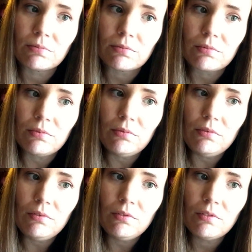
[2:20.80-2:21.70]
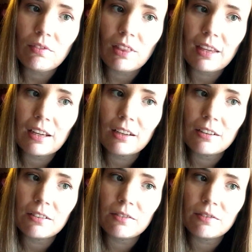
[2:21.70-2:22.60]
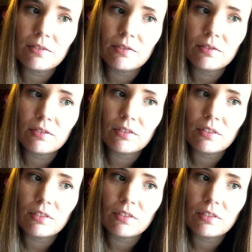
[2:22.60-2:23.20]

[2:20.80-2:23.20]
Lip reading: (no one is talking)